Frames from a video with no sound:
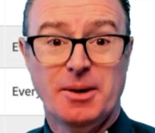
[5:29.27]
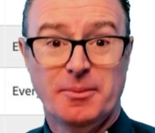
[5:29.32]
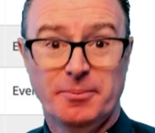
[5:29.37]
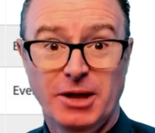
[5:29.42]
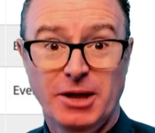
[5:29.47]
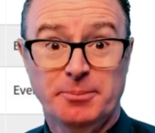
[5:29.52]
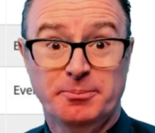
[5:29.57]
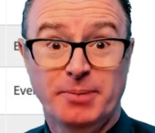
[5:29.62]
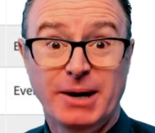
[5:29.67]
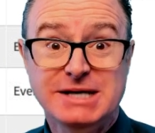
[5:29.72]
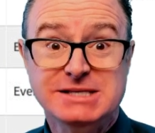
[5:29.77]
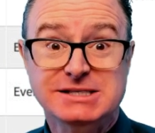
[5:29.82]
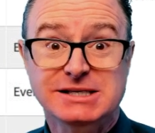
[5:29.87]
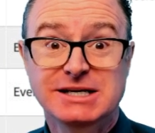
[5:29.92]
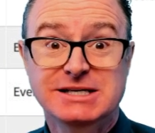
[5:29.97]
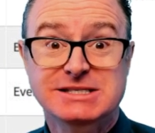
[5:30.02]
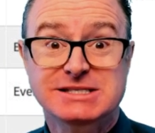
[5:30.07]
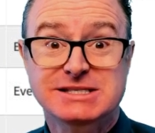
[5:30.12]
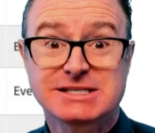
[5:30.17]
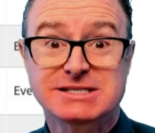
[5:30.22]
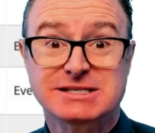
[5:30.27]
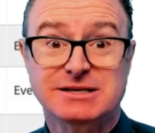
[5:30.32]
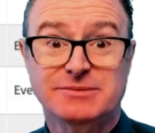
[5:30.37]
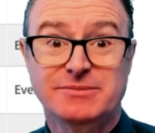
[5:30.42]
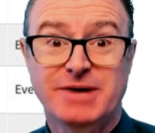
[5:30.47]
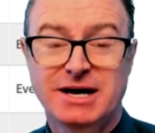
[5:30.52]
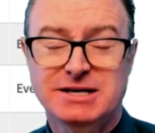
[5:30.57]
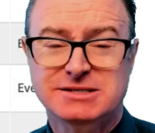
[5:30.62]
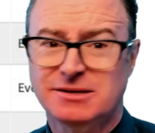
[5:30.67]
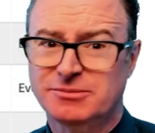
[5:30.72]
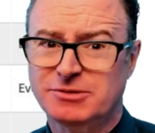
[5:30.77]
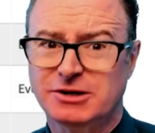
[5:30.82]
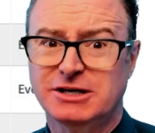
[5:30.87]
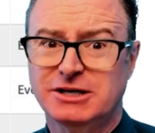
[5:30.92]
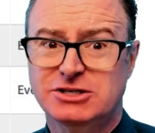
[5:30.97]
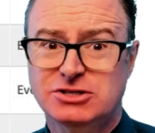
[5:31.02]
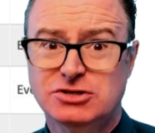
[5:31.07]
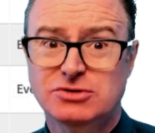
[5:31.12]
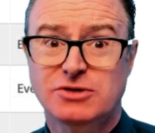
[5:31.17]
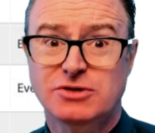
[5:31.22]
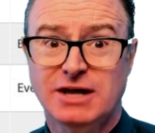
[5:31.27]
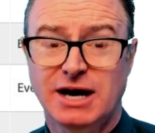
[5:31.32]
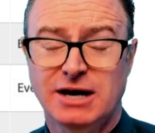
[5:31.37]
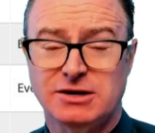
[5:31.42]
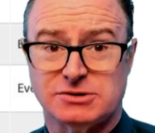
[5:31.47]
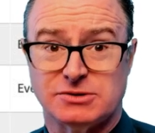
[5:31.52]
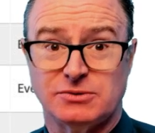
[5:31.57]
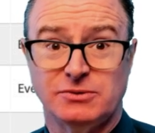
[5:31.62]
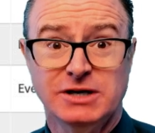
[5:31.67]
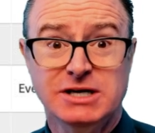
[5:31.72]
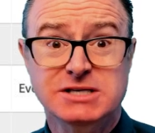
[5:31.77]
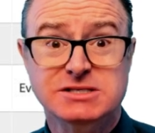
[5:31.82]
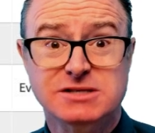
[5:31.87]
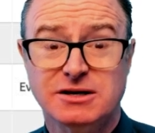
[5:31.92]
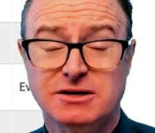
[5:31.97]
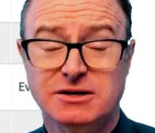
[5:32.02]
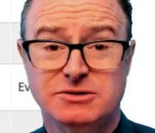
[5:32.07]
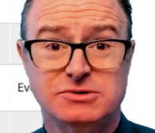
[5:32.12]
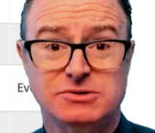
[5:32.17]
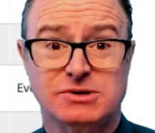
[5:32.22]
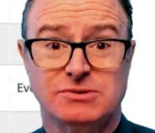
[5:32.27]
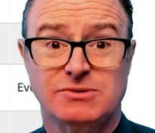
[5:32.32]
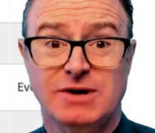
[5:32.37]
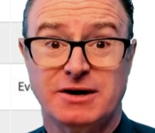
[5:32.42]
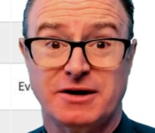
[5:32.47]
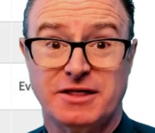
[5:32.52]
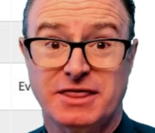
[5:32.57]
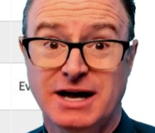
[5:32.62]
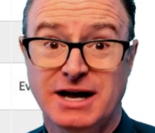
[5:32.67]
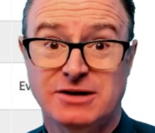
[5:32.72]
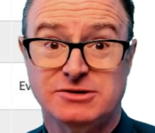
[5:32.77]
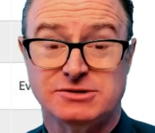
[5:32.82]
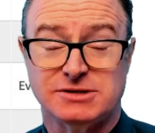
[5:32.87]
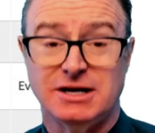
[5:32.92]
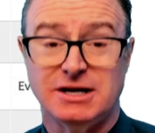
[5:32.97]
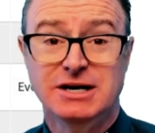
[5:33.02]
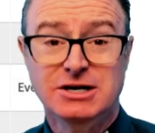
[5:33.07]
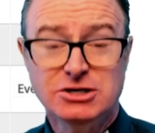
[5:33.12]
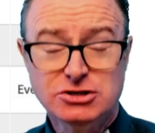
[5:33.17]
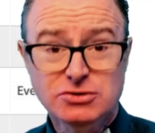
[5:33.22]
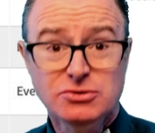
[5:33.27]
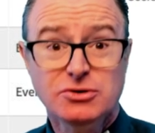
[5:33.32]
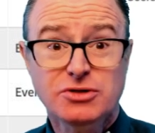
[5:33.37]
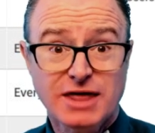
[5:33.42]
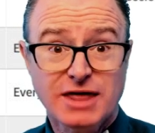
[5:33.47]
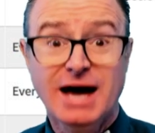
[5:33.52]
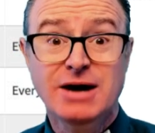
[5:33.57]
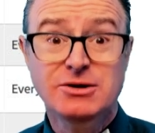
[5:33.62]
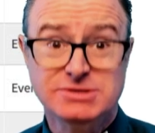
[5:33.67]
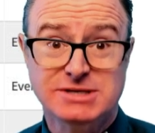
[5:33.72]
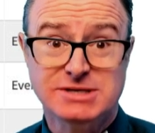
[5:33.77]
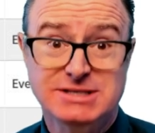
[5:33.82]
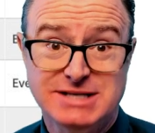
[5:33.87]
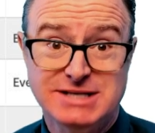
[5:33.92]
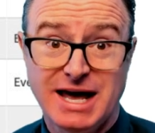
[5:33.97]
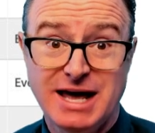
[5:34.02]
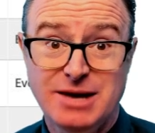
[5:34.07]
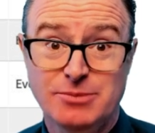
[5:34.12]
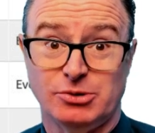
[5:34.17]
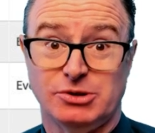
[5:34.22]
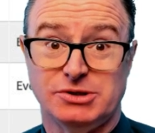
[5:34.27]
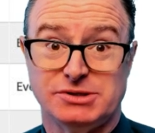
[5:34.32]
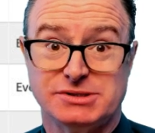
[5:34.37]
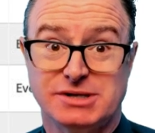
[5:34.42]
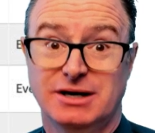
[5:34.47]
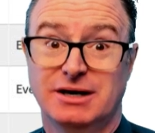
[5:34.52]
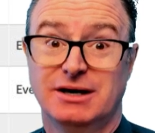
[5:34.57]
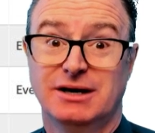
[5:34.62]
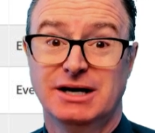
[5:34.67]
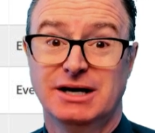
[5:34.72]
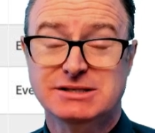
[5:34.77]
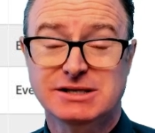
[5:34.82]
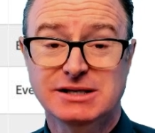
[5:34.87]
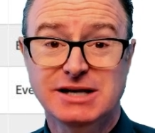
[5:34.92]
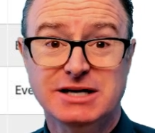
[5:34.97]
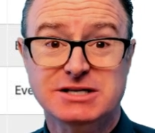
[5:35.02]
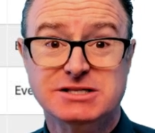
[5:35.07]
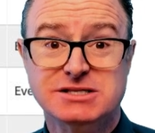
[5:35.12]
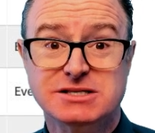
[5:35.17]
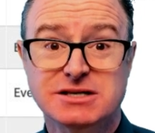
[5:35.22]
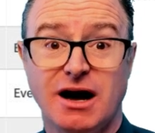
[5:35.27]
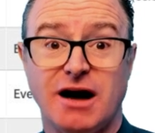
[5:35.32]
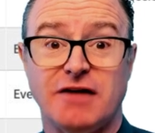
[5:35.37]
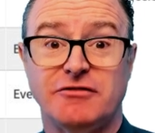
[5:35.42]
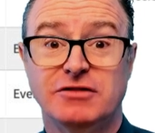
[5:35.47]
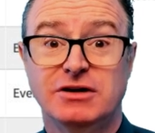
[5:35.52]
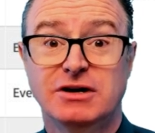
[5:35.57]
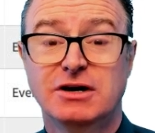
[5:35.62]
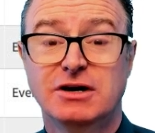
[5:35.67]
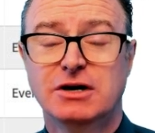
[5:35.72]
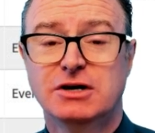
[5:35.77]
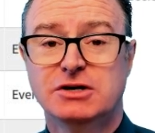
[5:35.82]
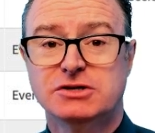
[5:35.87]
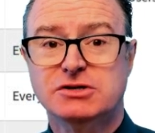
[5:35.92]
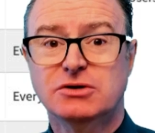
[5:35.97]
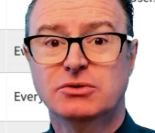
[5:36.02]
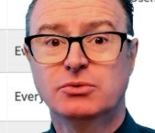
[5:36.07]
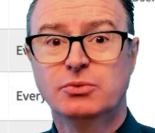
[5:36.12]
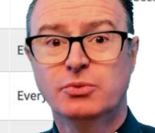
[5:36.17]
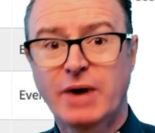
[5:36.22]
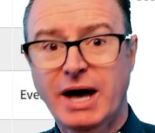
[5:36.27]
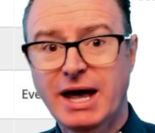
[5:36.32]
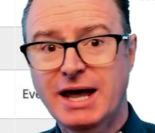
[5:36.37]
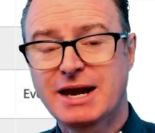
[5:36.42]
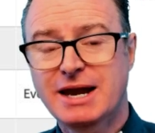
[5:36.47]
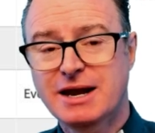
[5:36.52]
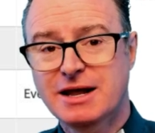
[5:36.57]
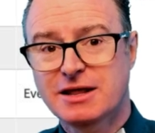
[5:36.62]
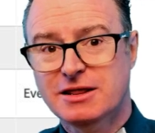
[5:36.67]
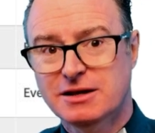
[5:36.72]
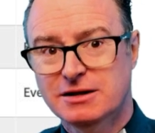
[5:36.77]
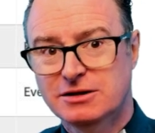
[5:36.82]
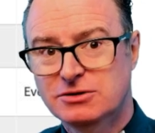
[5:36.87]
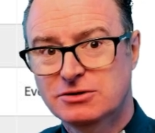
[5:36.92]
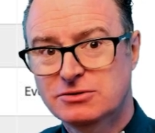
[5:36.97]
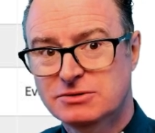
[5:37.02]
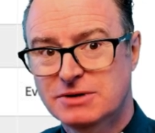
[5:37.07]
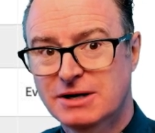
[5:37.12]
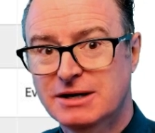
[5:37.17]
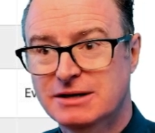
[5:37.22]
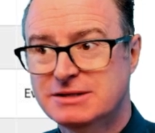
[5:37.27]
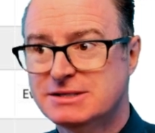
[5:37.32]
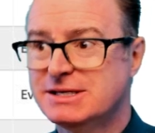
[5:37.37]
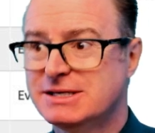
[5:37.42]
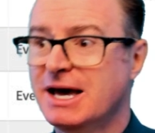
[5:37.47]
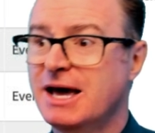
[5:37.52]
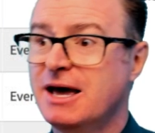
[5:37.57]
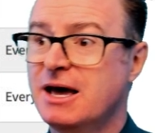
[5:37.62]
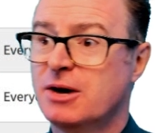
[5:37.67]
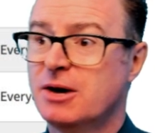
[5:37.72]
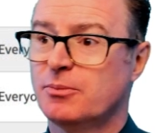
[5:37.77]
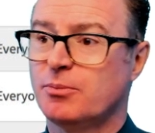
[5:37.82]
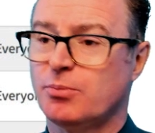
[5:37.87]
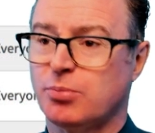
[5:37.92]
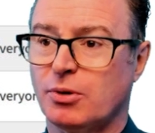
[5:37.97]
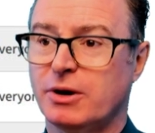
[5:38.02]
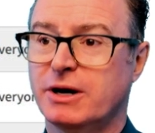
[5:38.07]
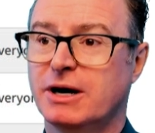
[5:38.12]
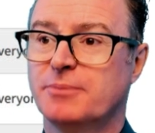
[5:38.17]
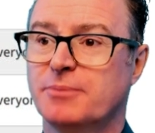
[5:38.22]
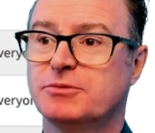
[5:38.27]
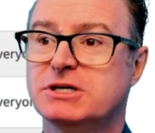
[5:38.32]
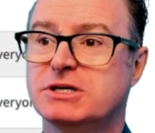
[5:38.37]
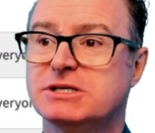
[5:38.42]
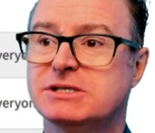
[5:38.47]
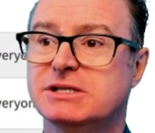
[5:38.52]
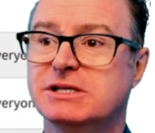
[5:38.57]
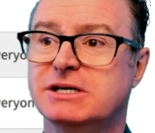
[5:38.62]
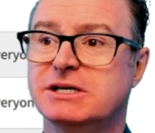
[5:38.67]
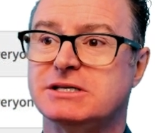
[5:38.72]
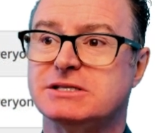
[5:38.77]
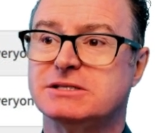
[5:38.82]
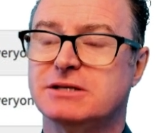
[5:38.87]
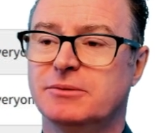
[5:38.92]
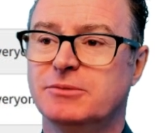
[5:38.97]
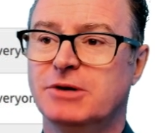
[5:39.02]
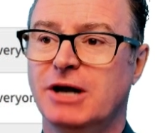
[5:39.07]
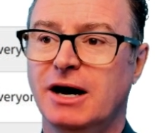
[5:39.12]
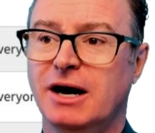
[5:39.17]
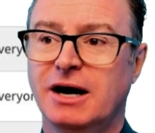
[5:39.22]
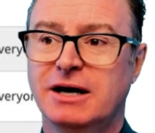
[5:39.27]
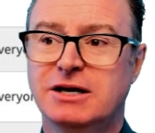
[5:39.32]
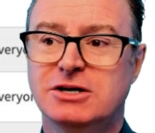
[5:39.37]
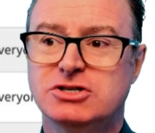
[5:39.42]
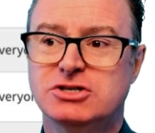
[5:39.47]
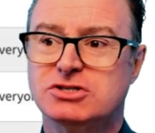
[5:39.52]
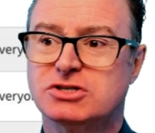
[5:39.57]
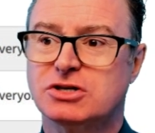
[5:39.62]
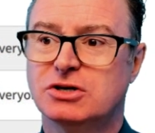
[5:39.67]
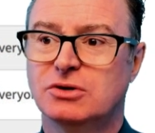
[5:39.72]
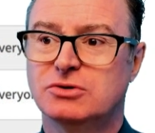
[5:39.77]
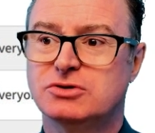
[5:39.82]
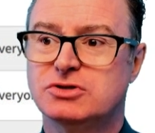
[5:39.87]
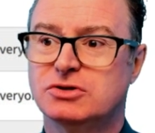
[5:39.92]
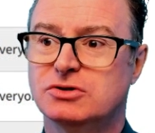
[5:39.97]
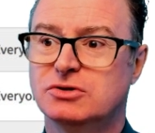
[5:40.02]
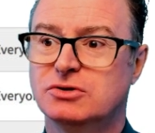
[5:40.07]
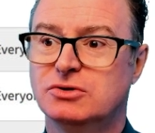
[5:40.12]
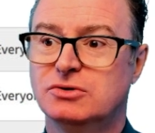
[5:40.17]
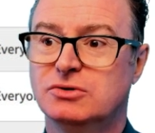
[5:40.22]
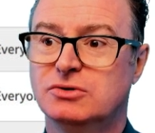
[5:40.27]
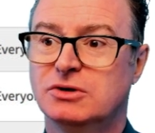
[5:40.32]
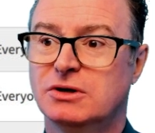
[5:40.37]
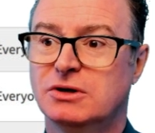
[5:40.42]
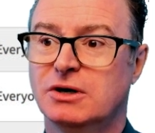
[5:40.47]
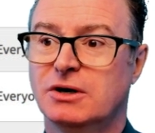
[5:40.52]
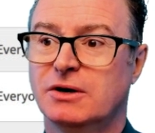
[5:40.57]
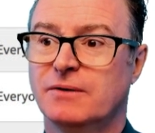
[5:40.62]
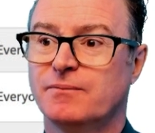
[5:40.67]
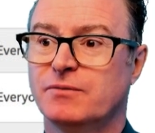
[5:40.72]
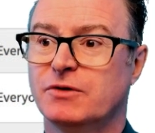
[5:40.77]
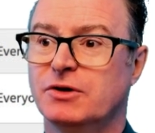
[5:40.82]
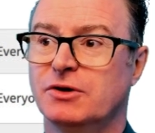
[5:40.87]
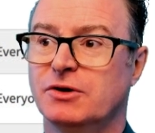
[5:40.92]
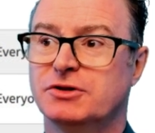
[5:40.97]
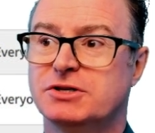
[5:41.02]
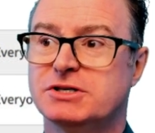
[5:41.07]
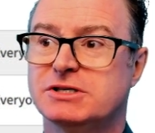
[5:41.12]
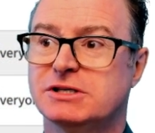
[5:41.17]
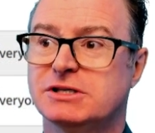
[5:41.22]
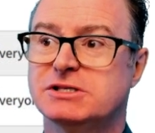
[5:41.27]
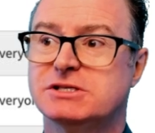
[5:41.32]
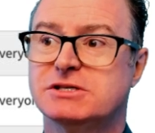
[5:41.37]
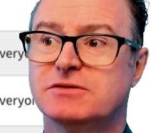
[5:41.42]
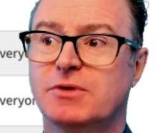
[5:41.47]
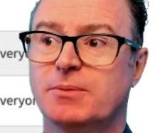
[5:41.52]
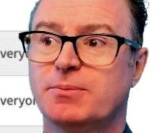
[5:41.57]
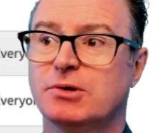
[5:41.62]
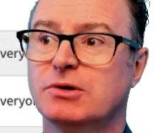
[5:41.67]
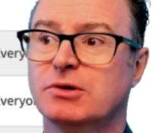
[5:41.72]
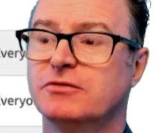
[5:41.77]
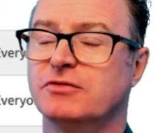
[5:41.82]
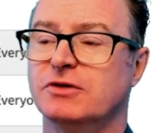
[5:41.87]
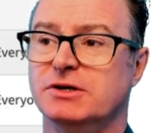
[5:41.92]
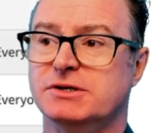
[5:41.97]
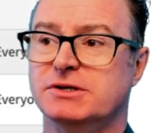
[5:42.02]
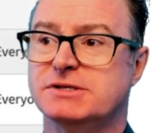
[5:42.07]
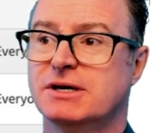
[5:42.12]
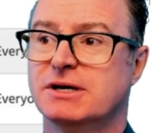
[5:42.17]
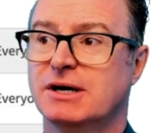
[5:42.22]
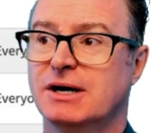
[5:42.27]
a baseline system has something like 2,000. When I started, it was around 1,000. 2,000 tables. That's a lot of stuff. So when you say, bring up this list, I mean, I can just go to, this list of approvals.